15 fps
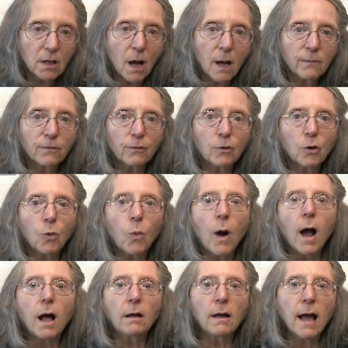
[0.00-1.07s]
time for a
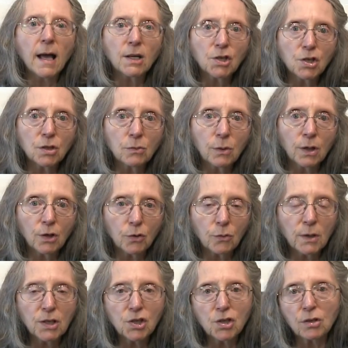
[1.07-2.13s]
while as you
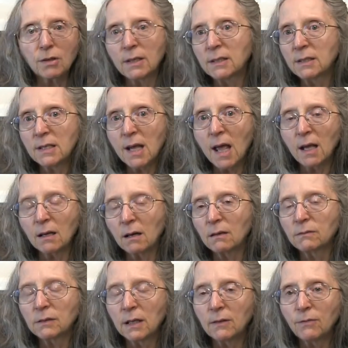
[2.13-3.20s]
increase your intake
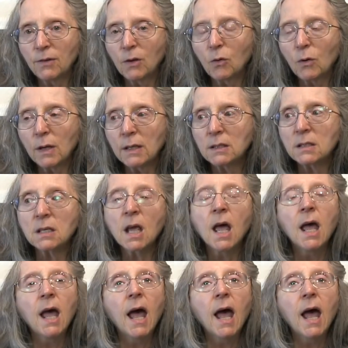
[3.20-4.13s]
of leafy greens,